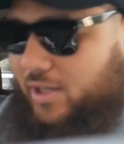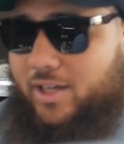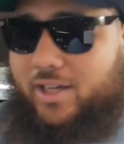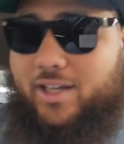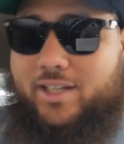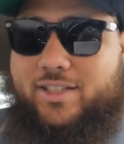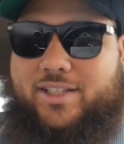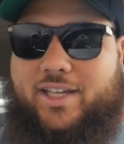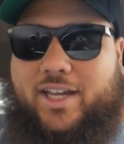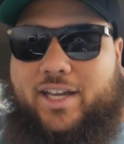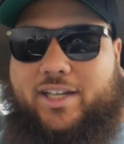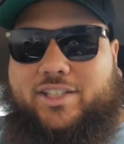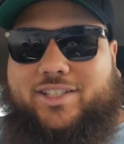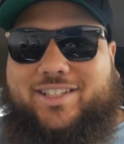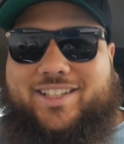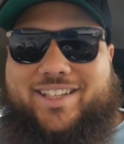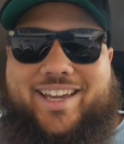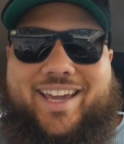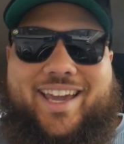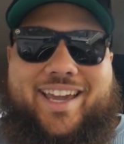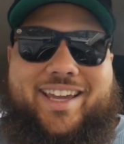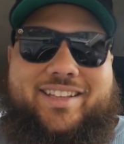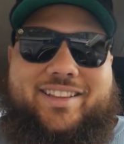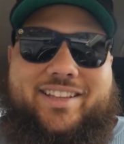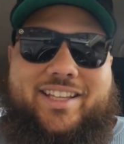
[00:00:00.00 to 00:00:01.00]
It's
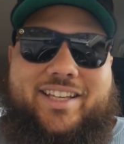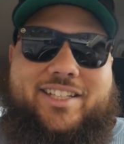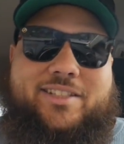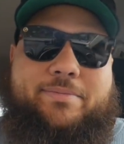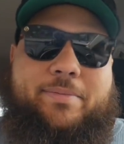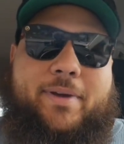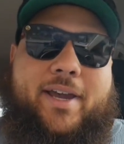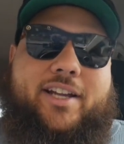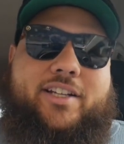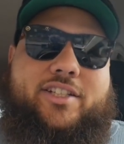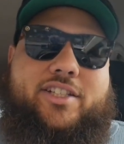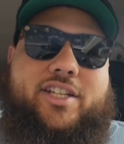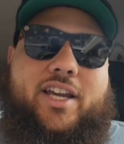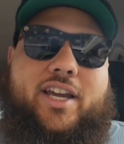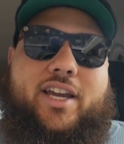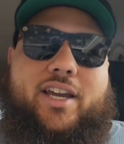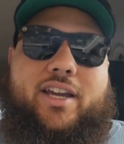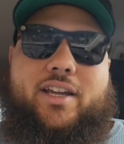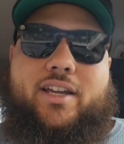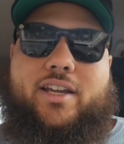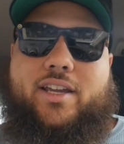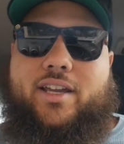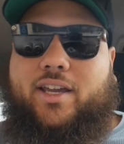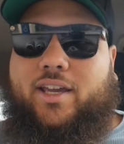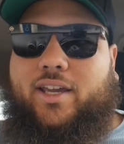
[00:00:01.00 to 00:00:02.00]
actually a leaseback
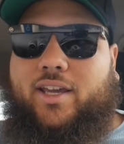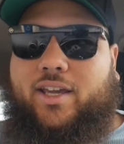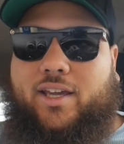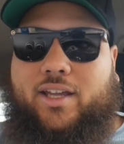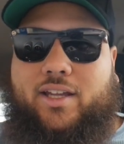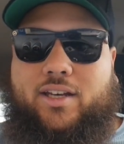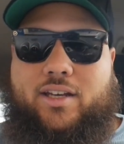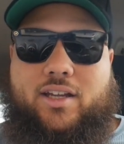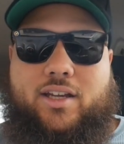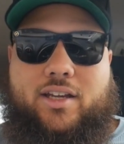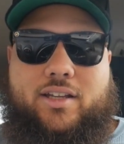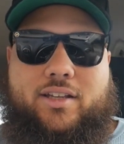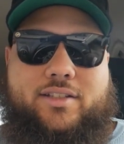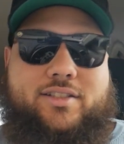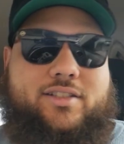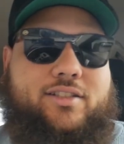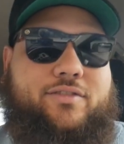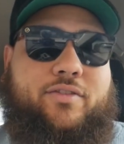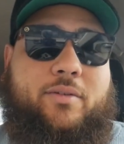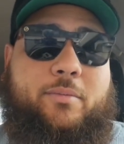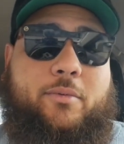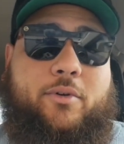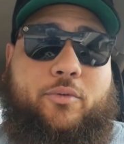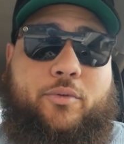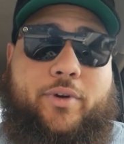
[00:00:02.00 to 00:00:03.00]
check, and uh, this
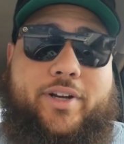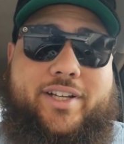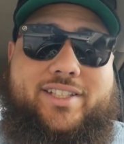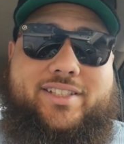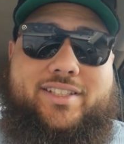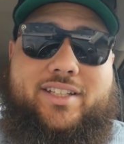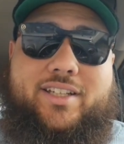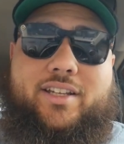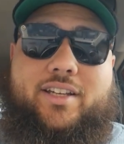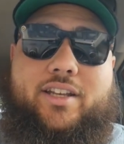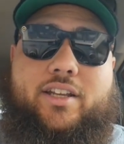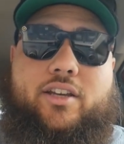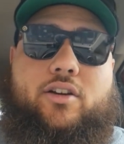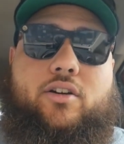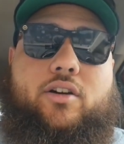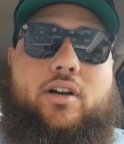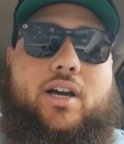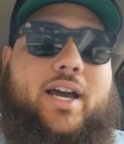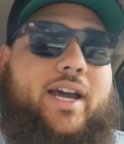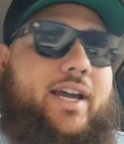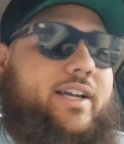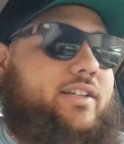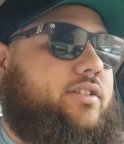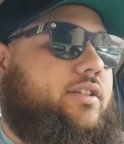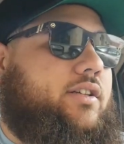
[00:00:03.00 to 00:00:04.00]
is from a recent deal
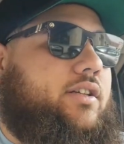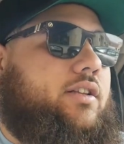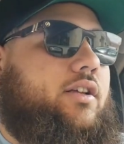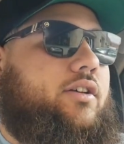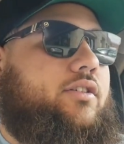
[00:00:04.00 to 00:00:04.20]
I actually